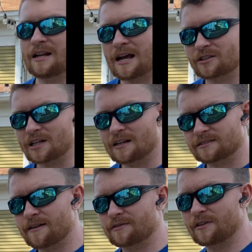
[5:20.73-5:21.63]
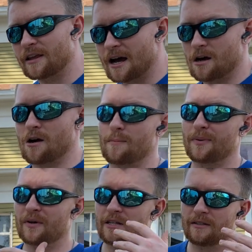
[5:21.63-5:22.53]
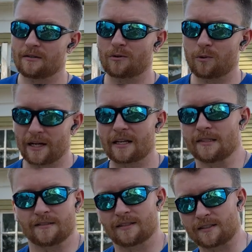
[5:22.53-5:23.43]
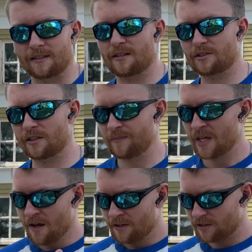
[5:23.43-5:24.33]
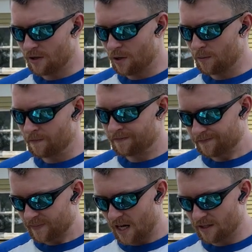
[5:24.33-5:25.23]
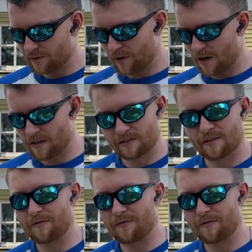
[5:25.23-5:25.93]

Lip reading: next shots after that are pretty quick in succession. So as far as the